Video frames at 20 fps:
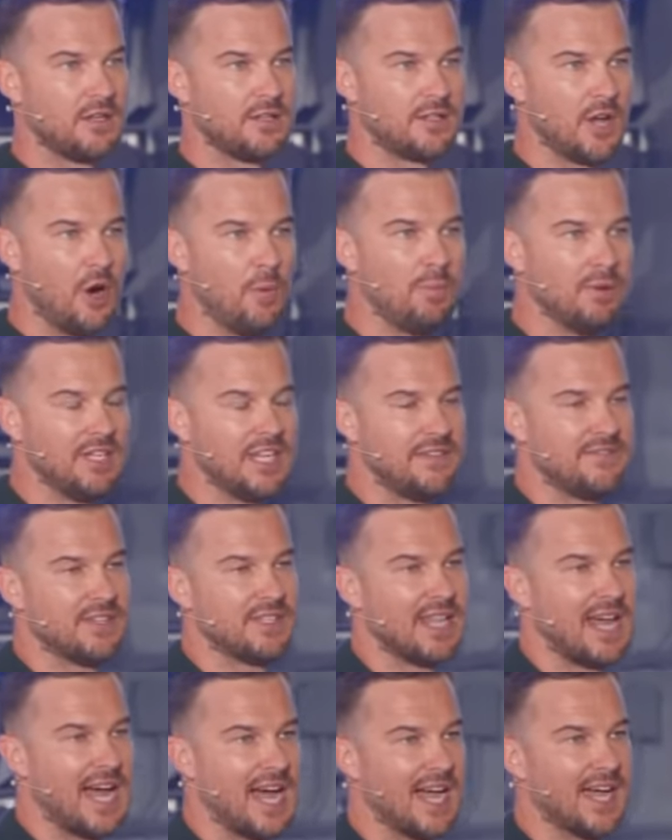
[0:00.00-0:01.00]
Don't believe the
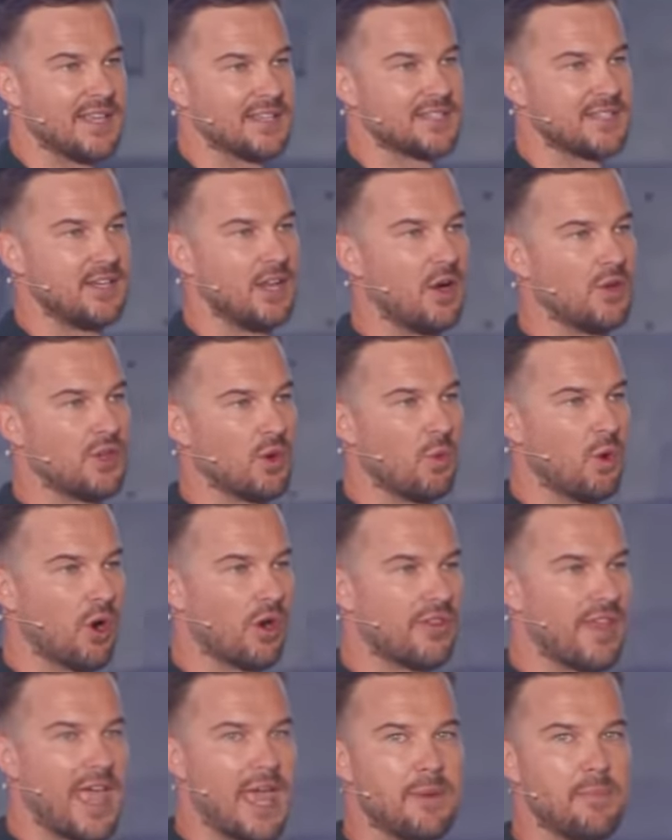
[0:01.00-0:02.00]
lies, know your
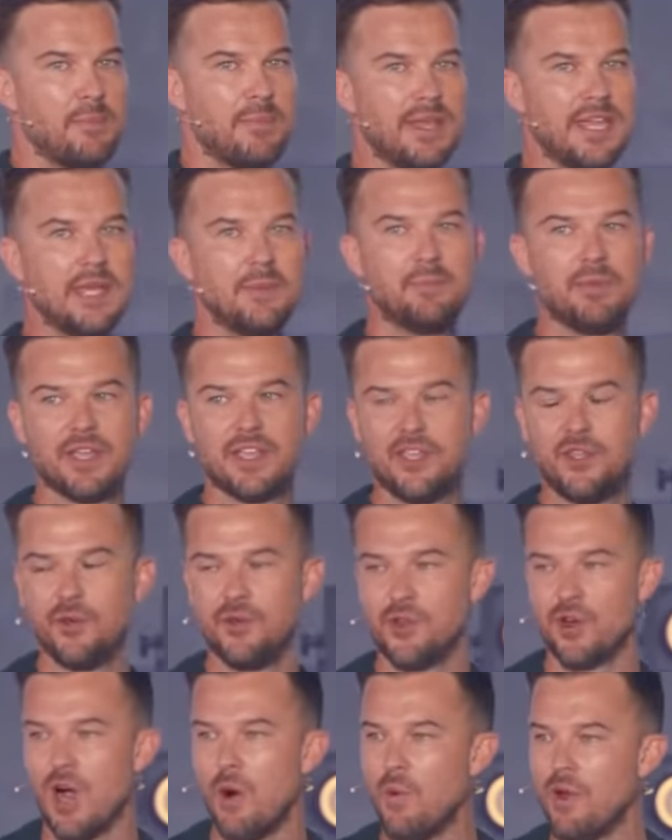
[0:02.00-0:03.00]
worth, and be
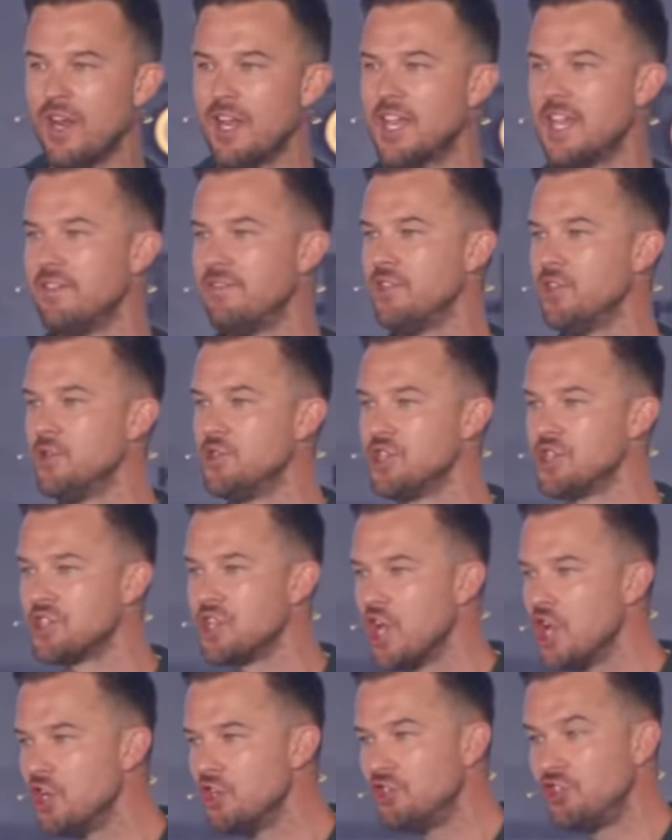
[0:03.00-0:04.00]
peculiar. I wanna give you
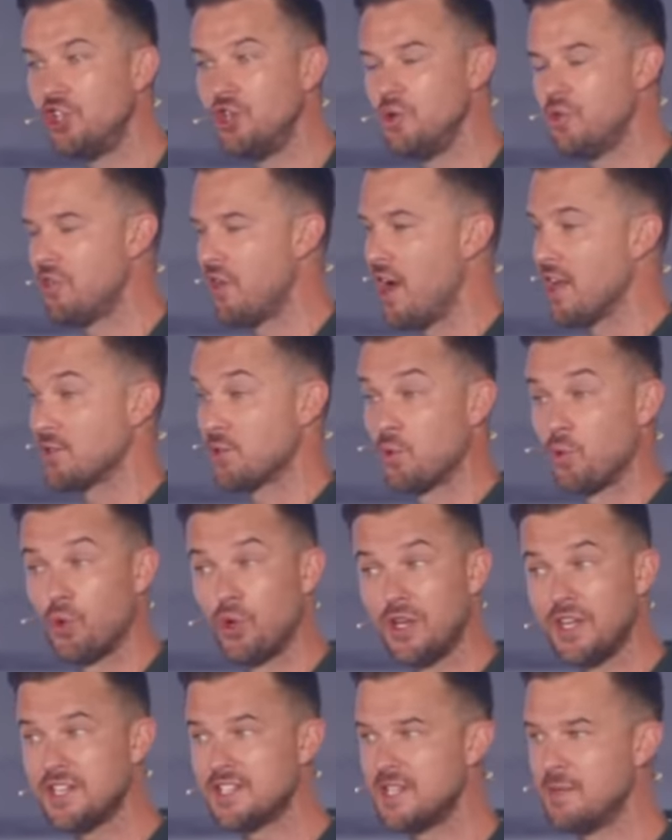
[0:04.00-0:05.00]
just two thoughts,
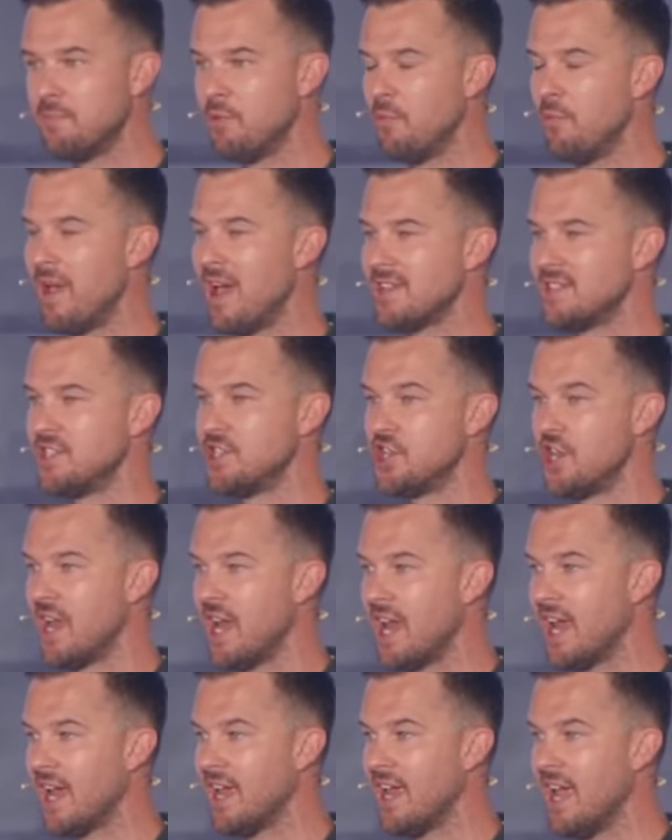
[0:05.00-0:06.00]
really simple message
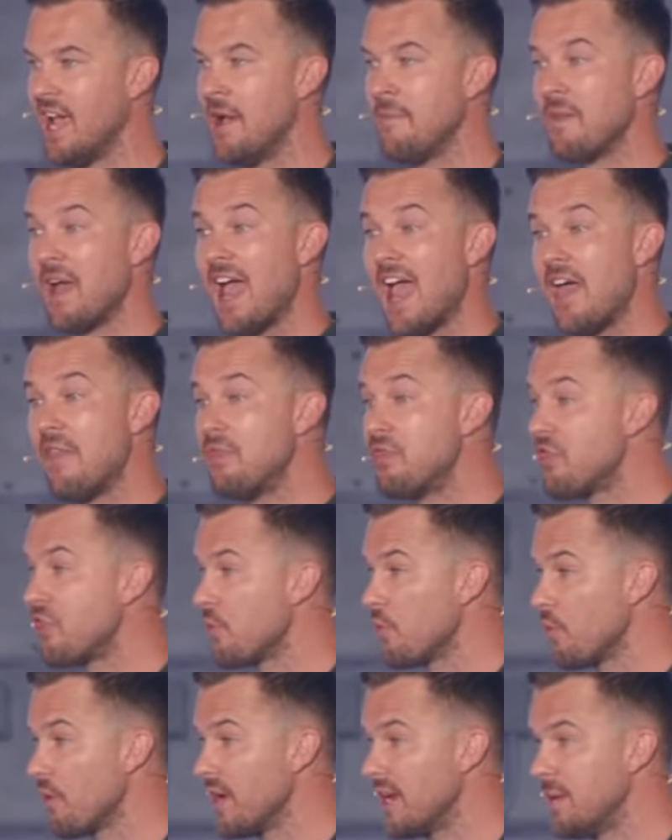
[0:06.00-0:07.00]
today. I had
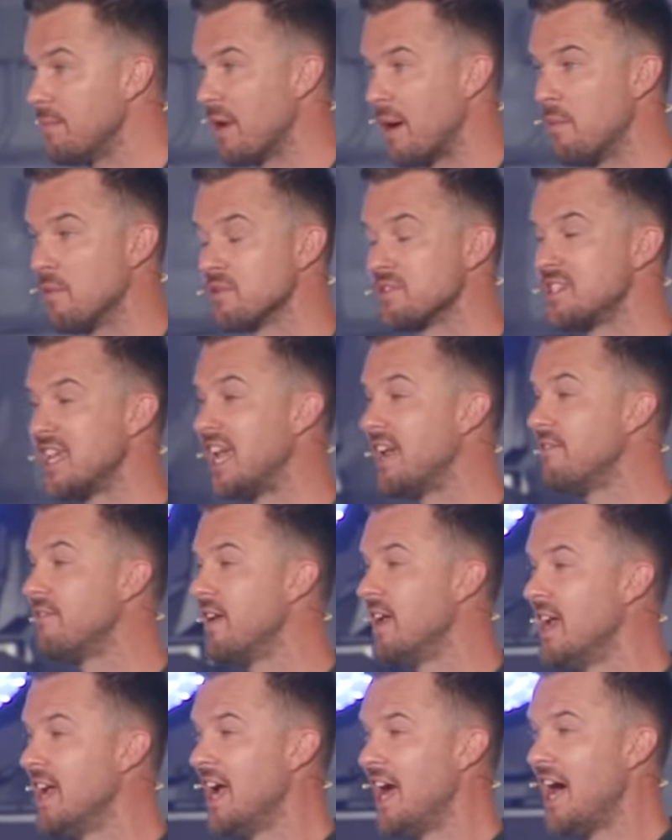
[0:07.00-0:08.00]
three, but I'm gonna save
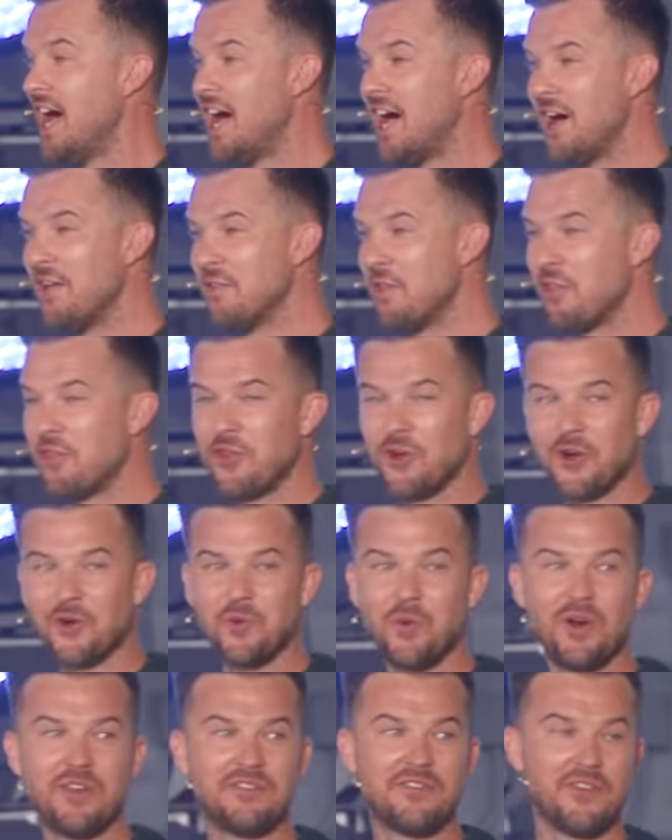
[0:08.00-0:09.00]
the
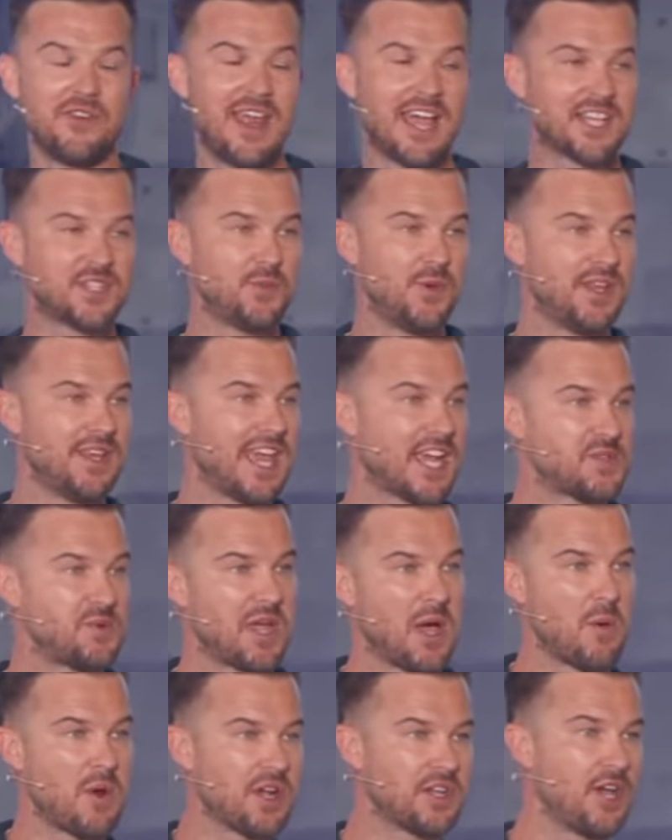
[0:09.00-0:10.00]
third one for next week. Next
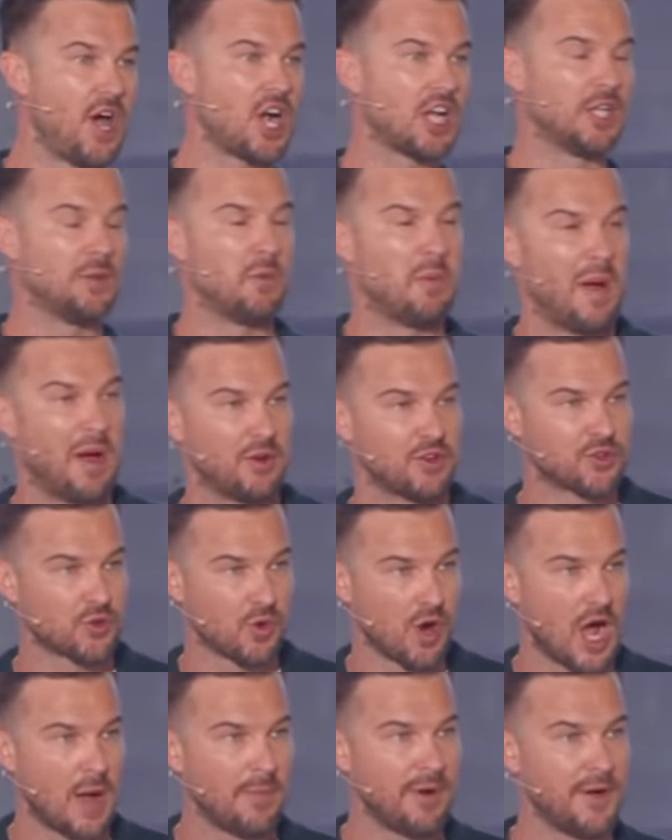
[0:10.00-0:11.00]
week I wanna talk a little bit about
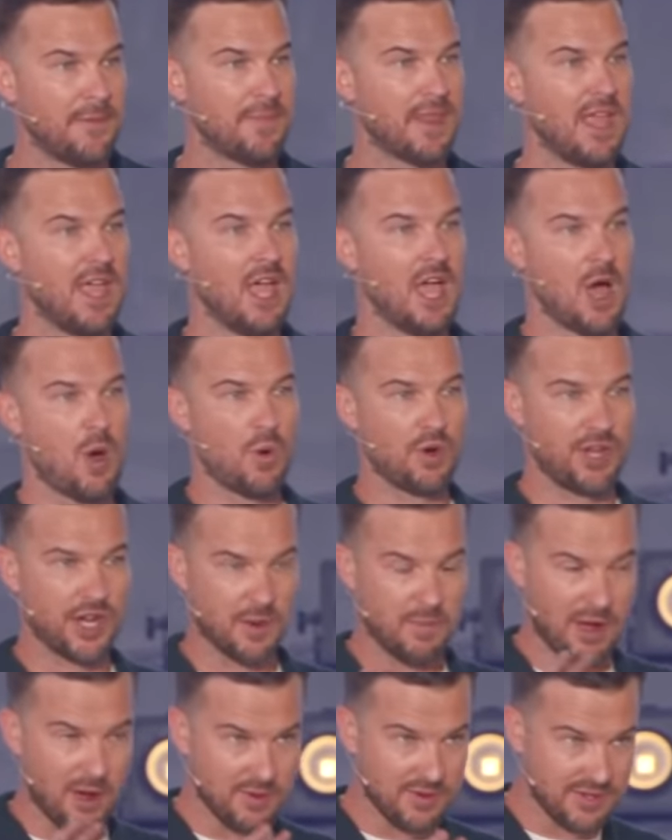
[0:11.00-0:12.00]
trauma, I wanna talk
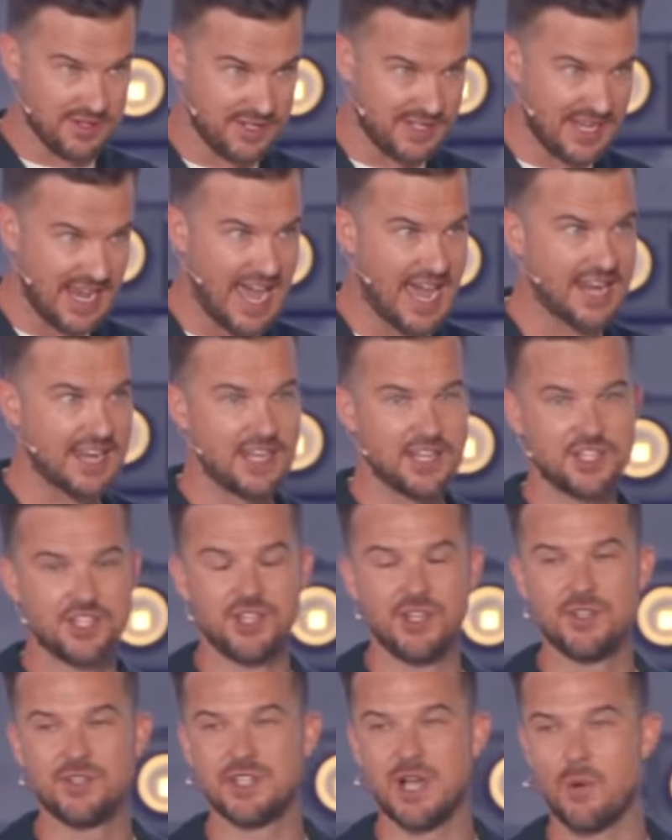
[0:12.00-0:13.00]
about daddy
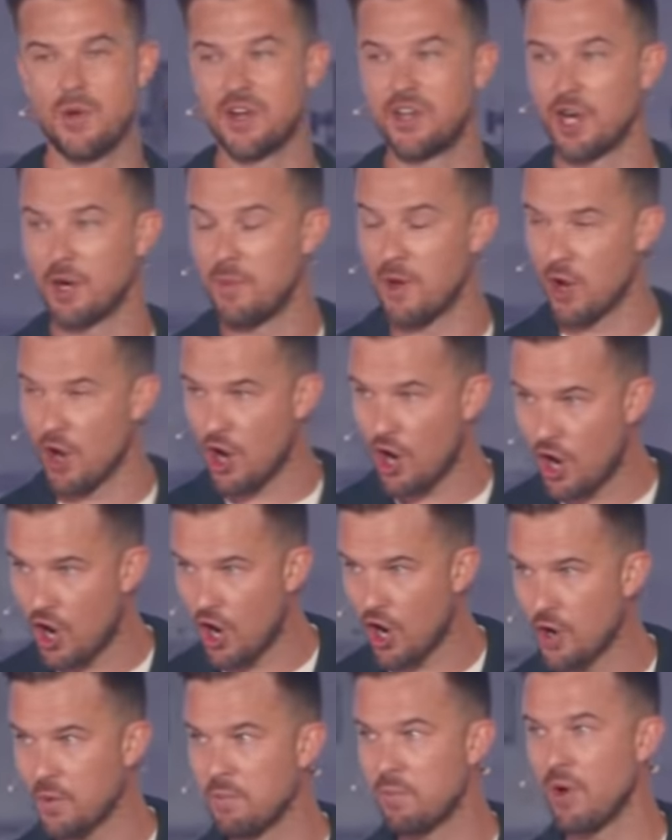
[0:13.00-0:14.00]
issues, I wanna talk about
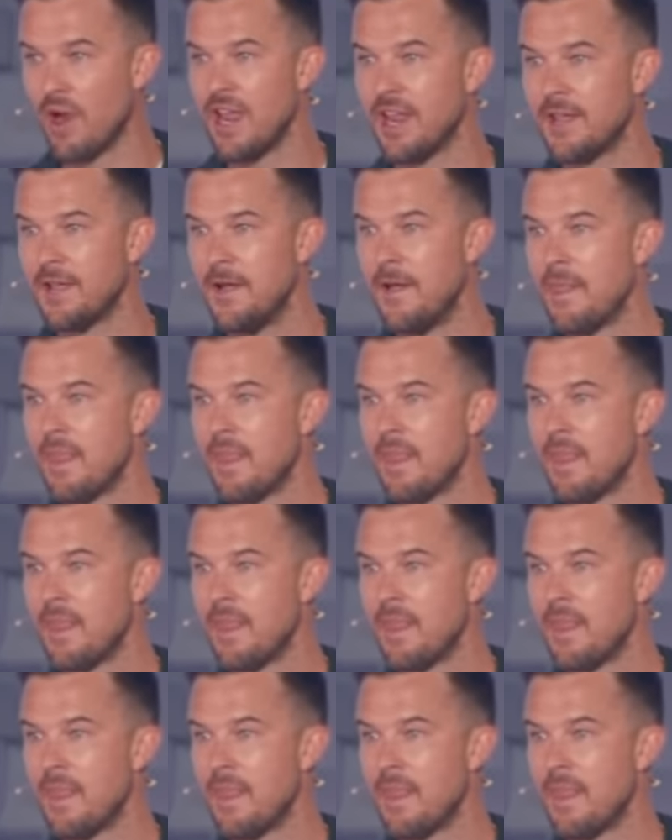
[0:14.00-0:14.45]
heartbreak.